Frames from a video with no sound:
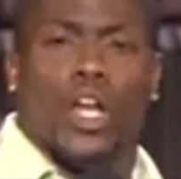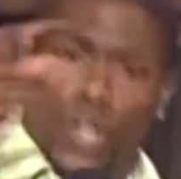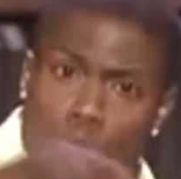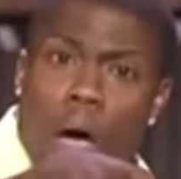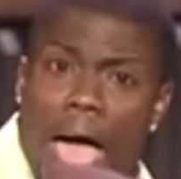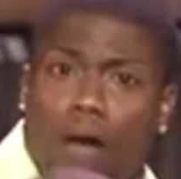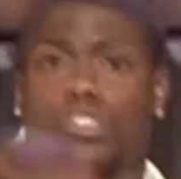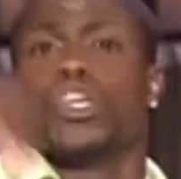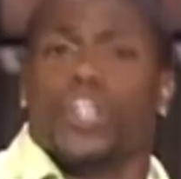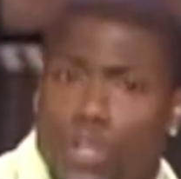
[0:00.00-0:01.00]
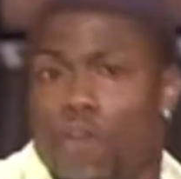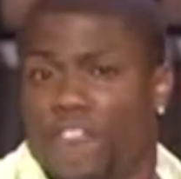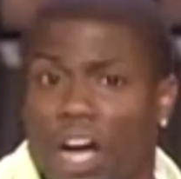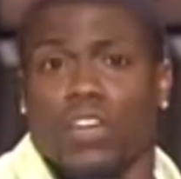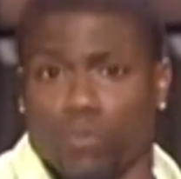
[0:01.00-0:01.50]
New house, new
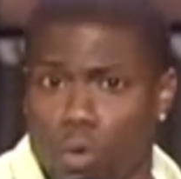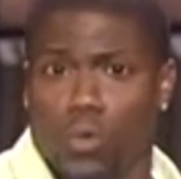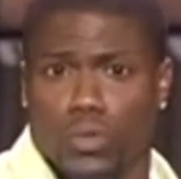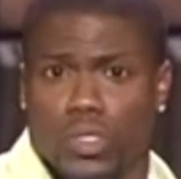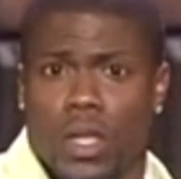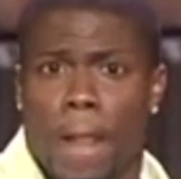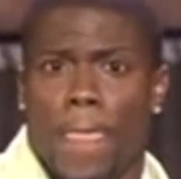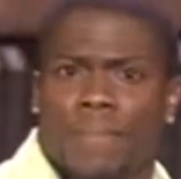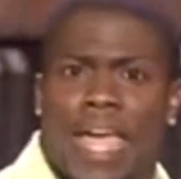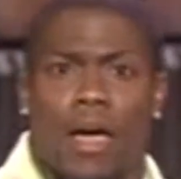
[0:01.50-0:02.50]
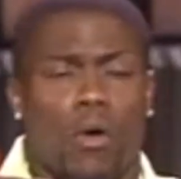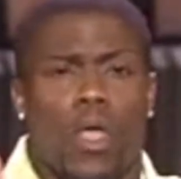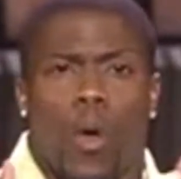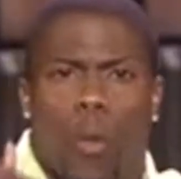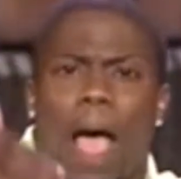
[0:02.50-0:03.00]
fucking rules. Now,
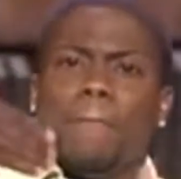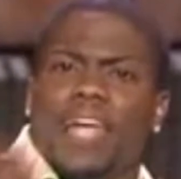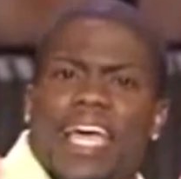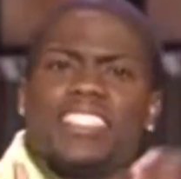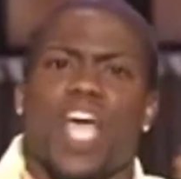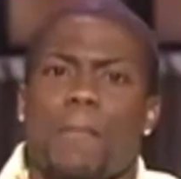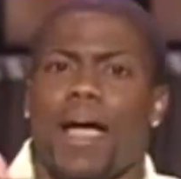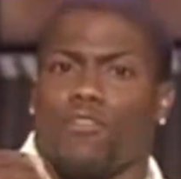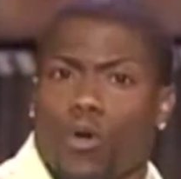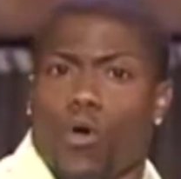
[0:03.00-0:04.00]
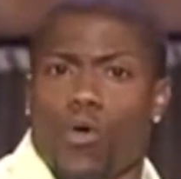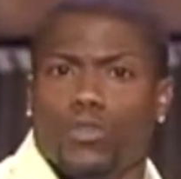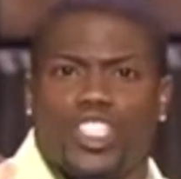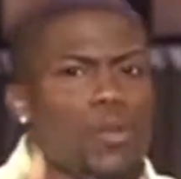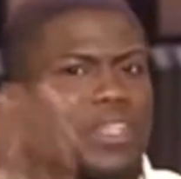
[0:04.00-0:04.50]
while I'm laying down my
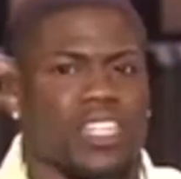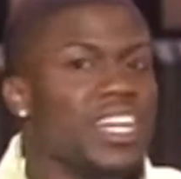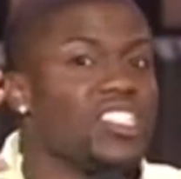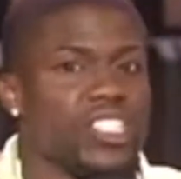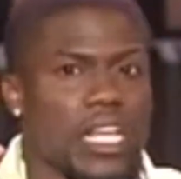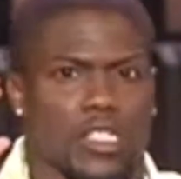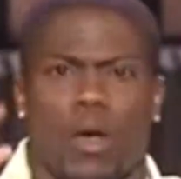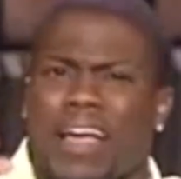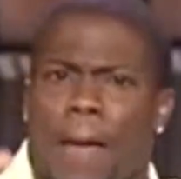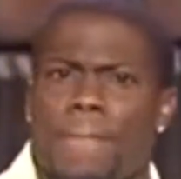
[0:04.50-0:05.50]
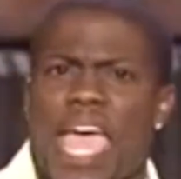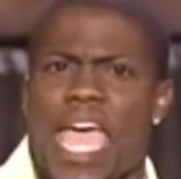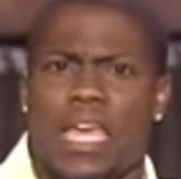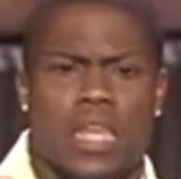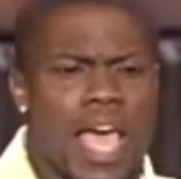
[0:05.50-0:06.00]
rules, she wasn't listening. So I got
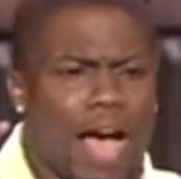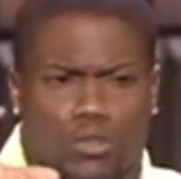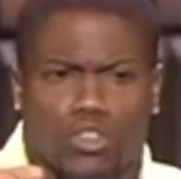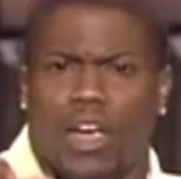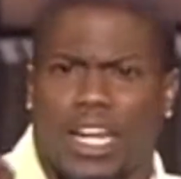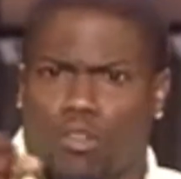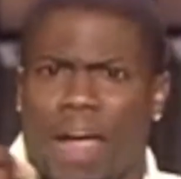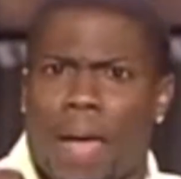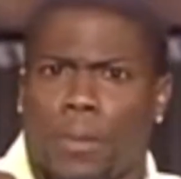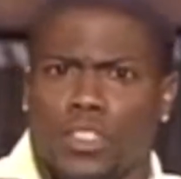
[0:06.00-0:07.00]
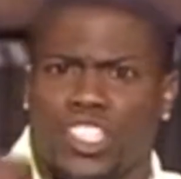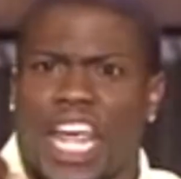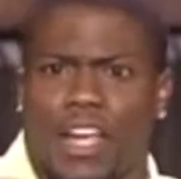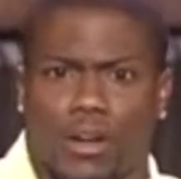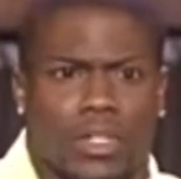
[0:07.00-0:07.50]
mad. I was gonna try to grab her and
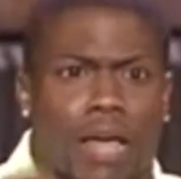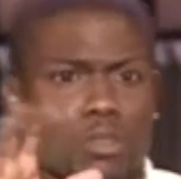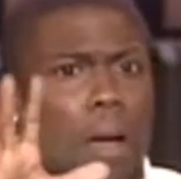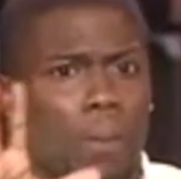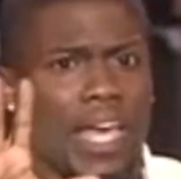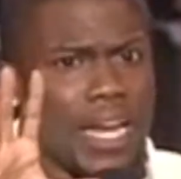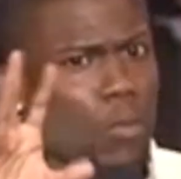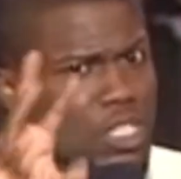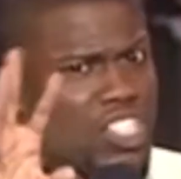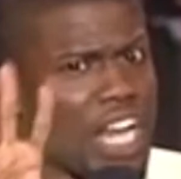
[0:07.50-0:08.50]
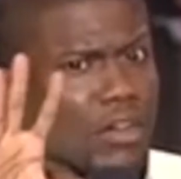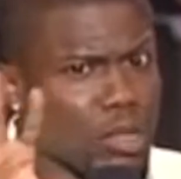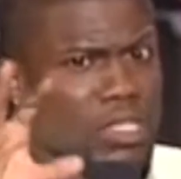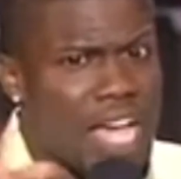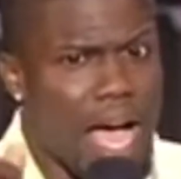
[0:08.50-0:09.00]
shake her. That was my plan. I wanted to shake her
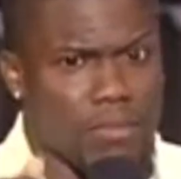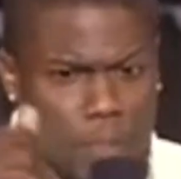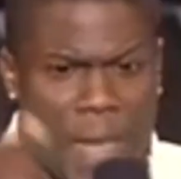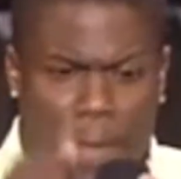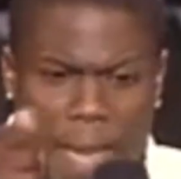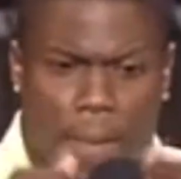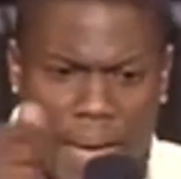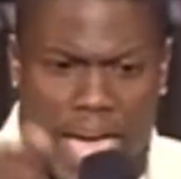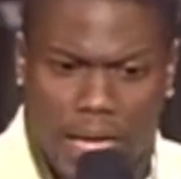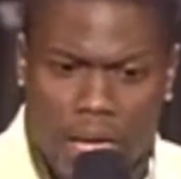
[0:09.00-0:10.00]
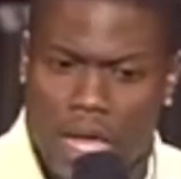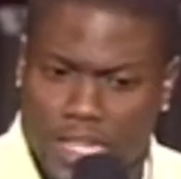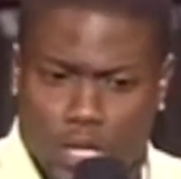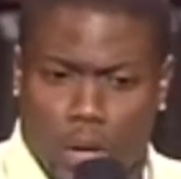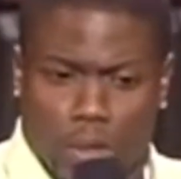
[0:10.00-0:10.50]
three times. Bang, bang, bang.
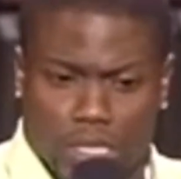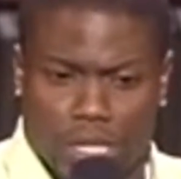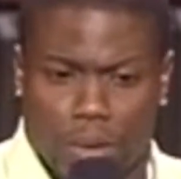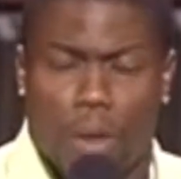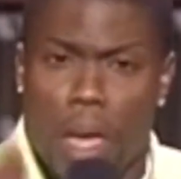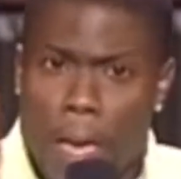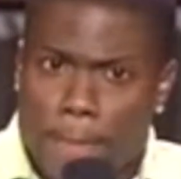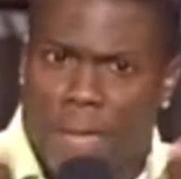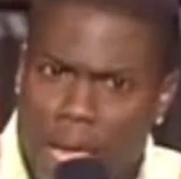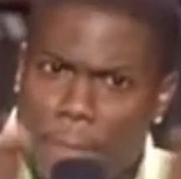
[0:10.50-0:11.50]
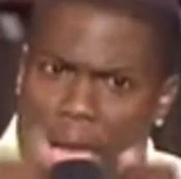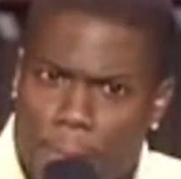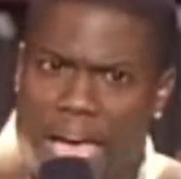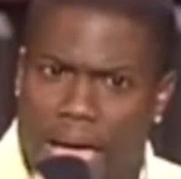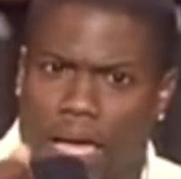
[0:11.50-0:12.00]
That's all I wanted to do. Bang,
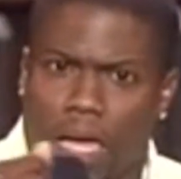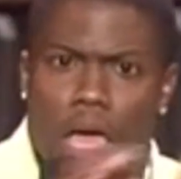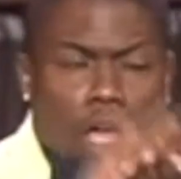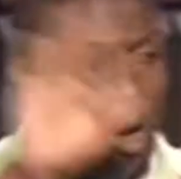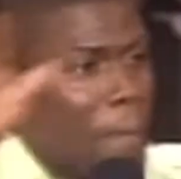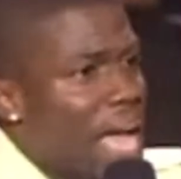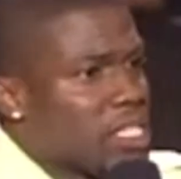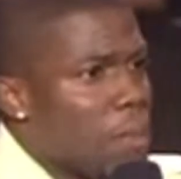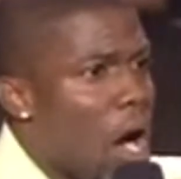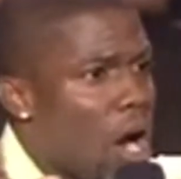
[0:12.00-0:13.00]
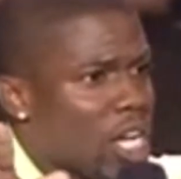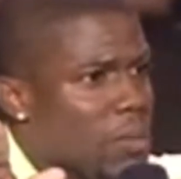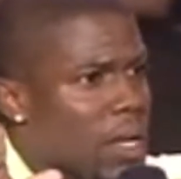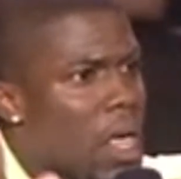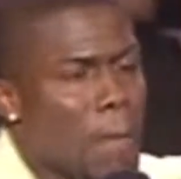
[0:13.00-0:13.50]
bang, bang, go back to my
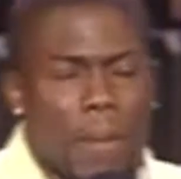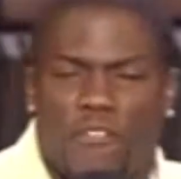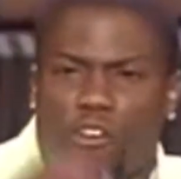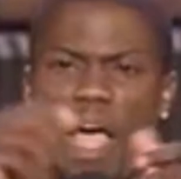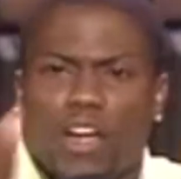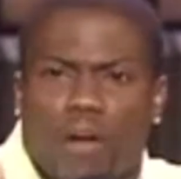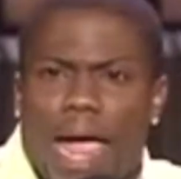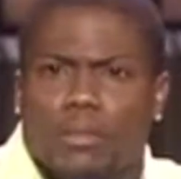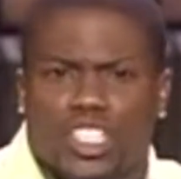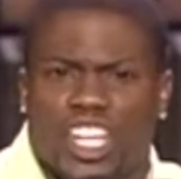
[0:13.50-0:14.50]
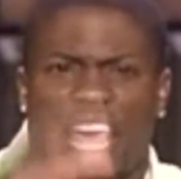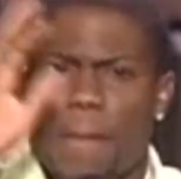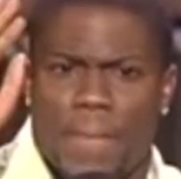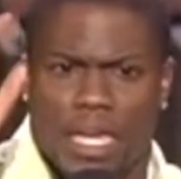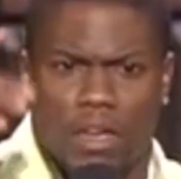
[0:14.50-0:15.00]
argument. But before I grabbed her, she
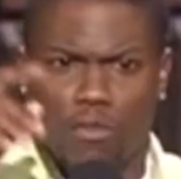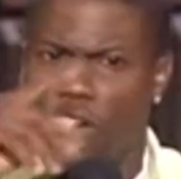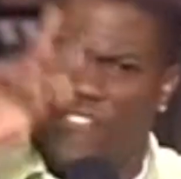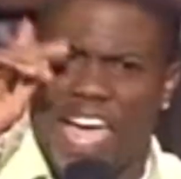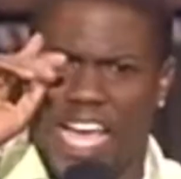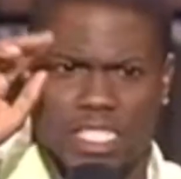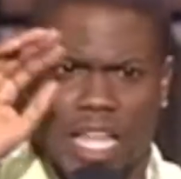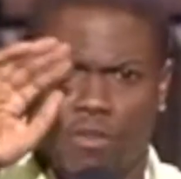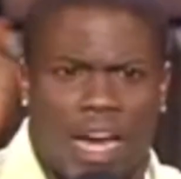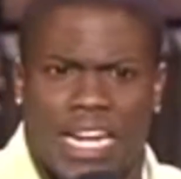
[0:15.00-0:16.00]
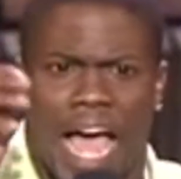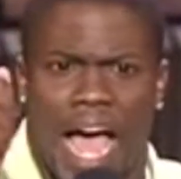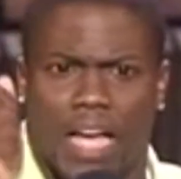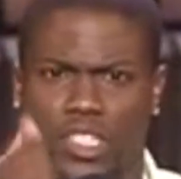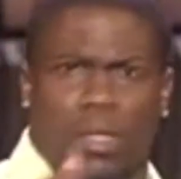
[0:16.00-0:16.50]
hit me real fast, like right in the
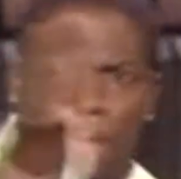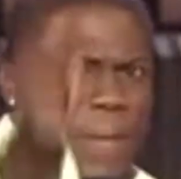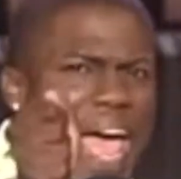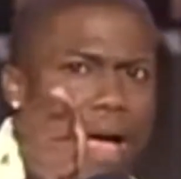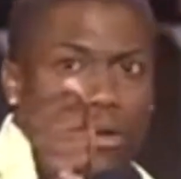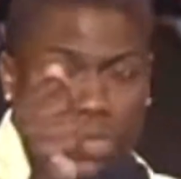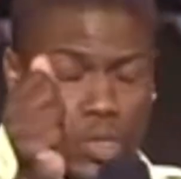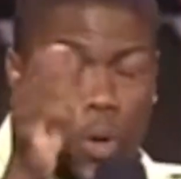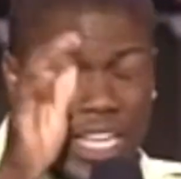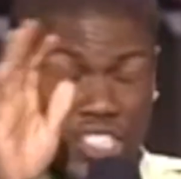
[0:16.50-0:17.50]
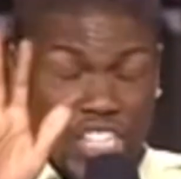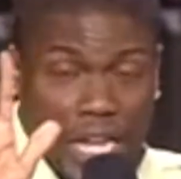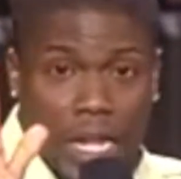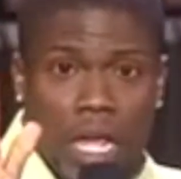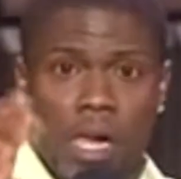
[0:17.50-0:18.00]
eye. She was like, bow, it was quick as
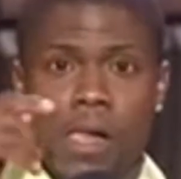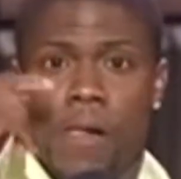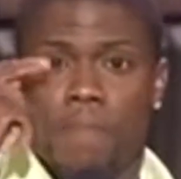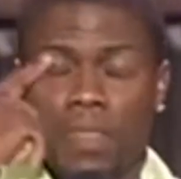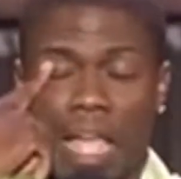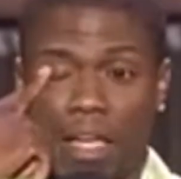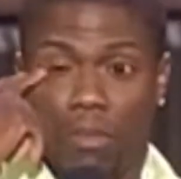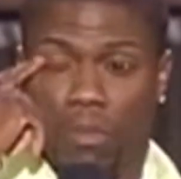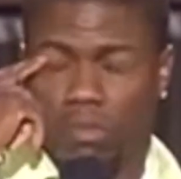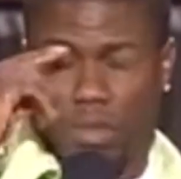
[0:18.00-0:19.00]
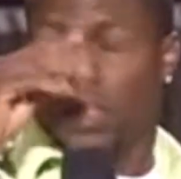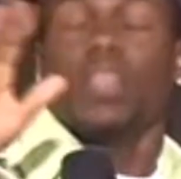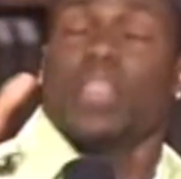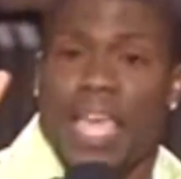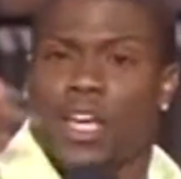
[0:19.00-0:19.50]
shit. Like,
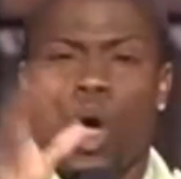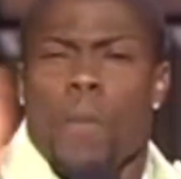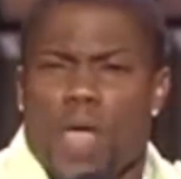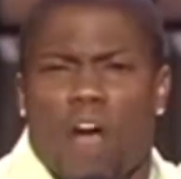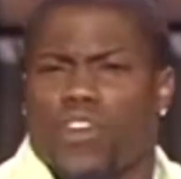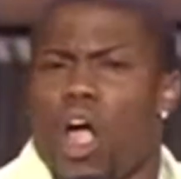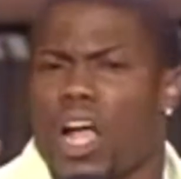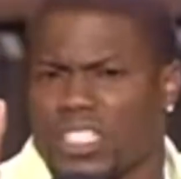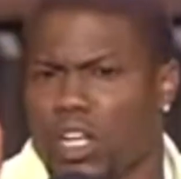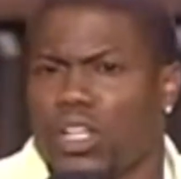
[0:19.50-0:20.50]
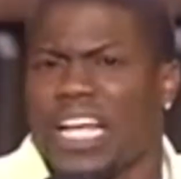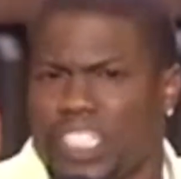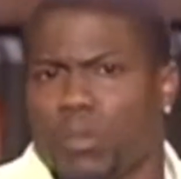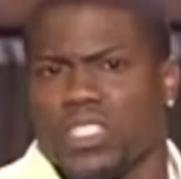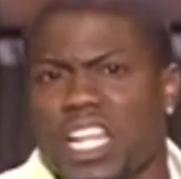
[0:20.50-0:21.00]
it caught me off guard because it looked like
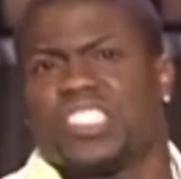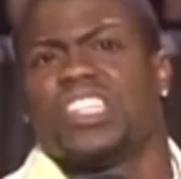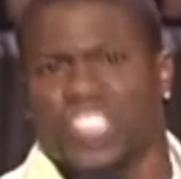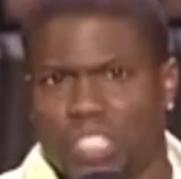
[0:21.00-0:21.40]
she was listening.